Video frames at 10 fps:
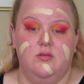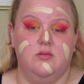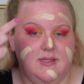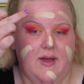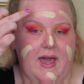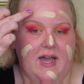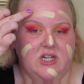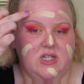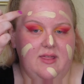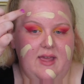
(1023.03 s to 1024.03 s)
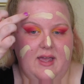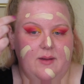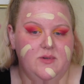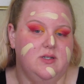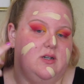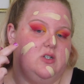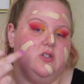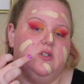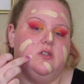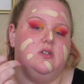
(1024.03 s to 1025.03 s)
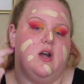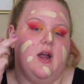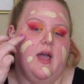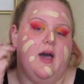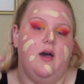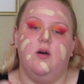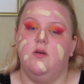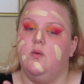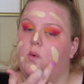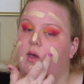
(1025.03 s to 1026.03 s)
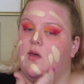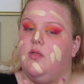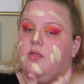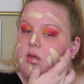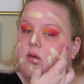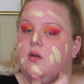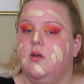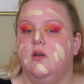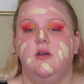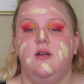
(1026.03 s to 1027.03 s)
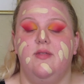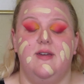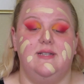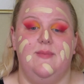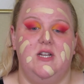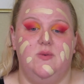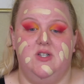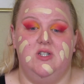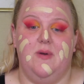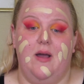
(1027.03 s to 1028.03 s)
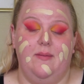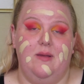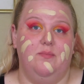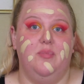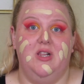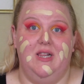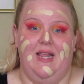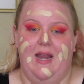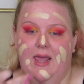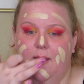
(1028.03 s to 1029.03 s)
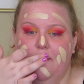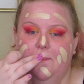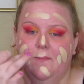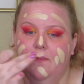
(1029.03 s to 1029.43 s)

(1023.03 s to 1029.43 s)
So I actually think I'm just gonna start out with this much, which is probably plenty,